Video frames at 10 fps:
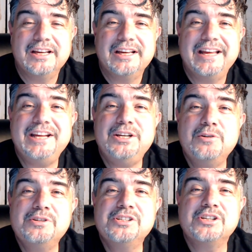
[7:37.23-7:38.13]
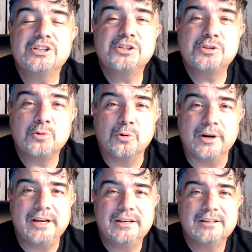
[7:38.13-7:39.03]
he uses a story
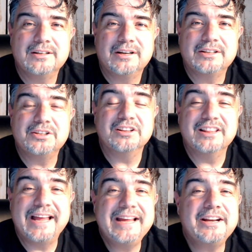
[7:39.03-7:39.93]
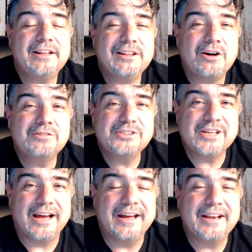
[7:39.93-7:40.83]
to lay it
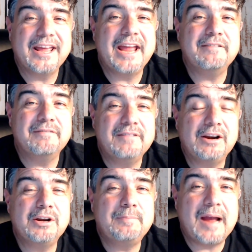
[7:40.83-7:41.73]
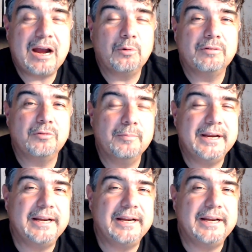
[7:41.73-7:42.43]
alongside a very powerful meaning.